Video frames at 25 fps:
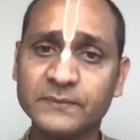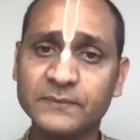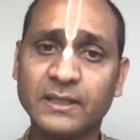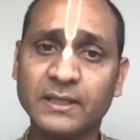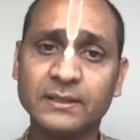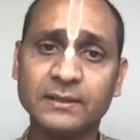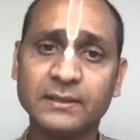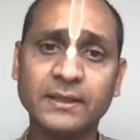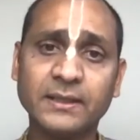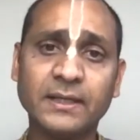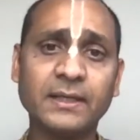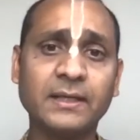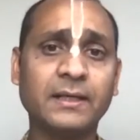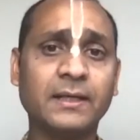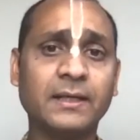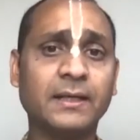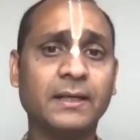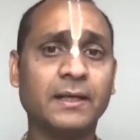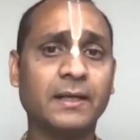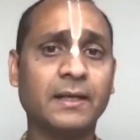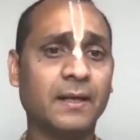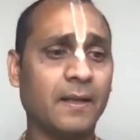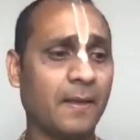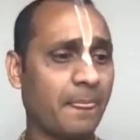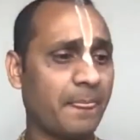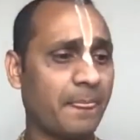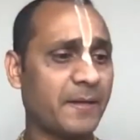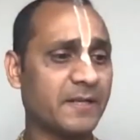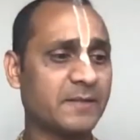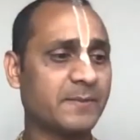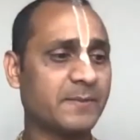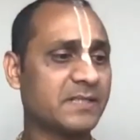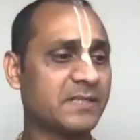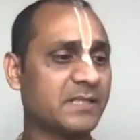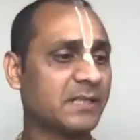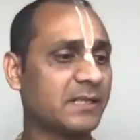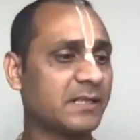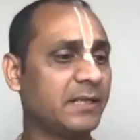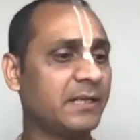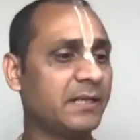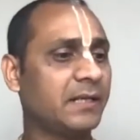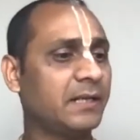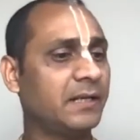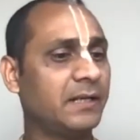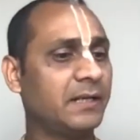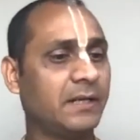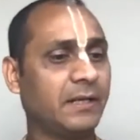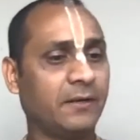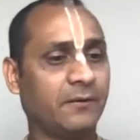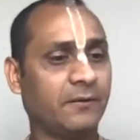Then that's
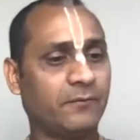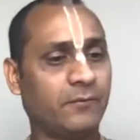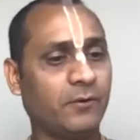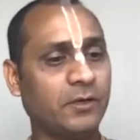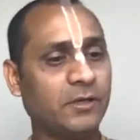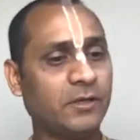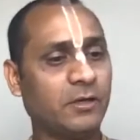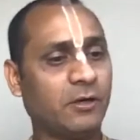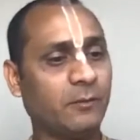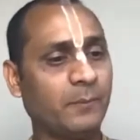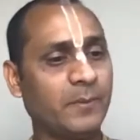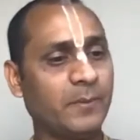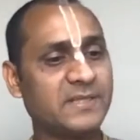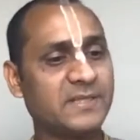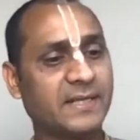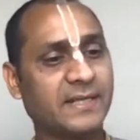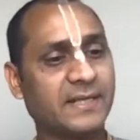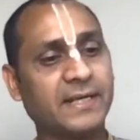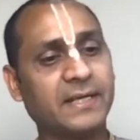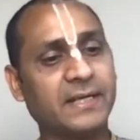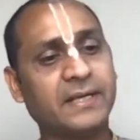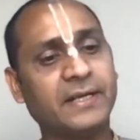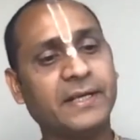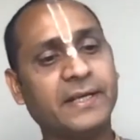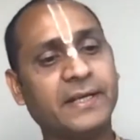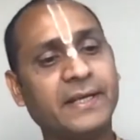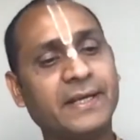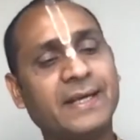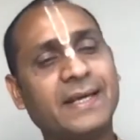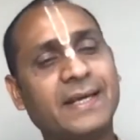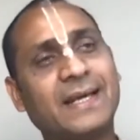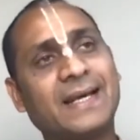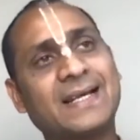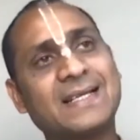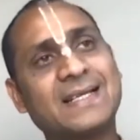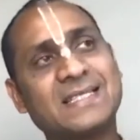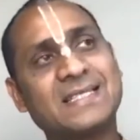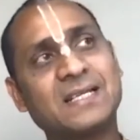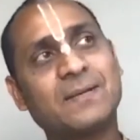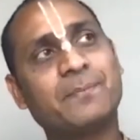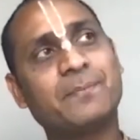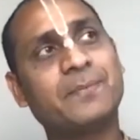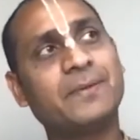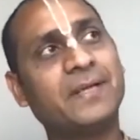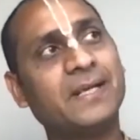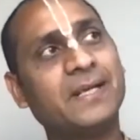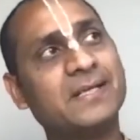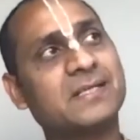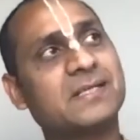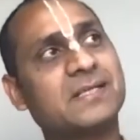basically fall down means again he
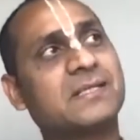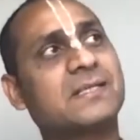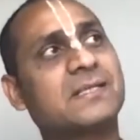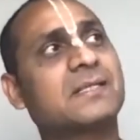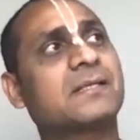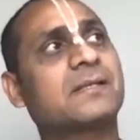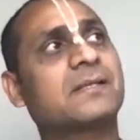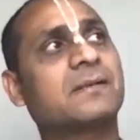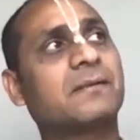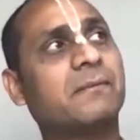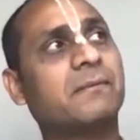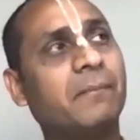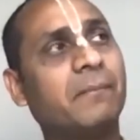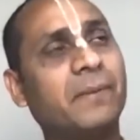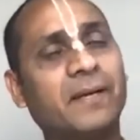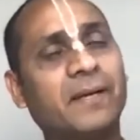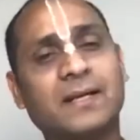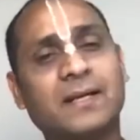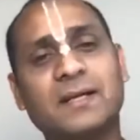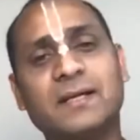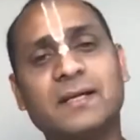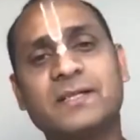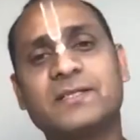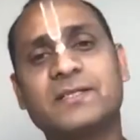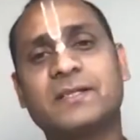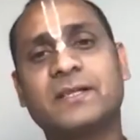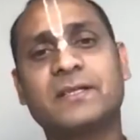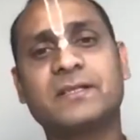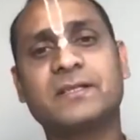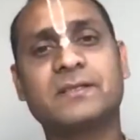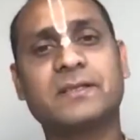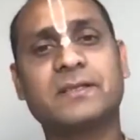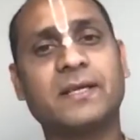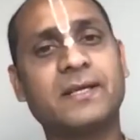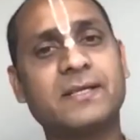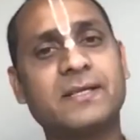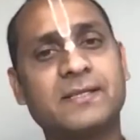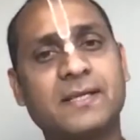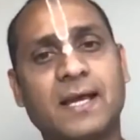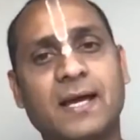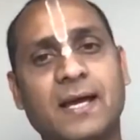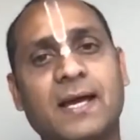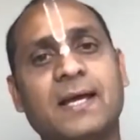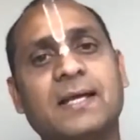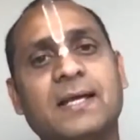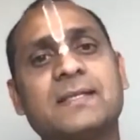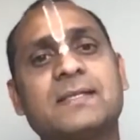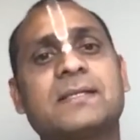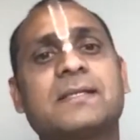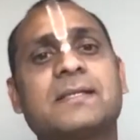accept this materialistic things
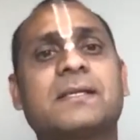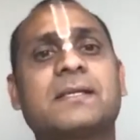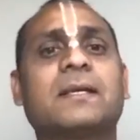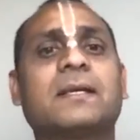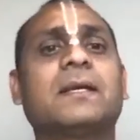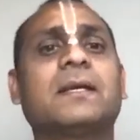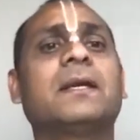as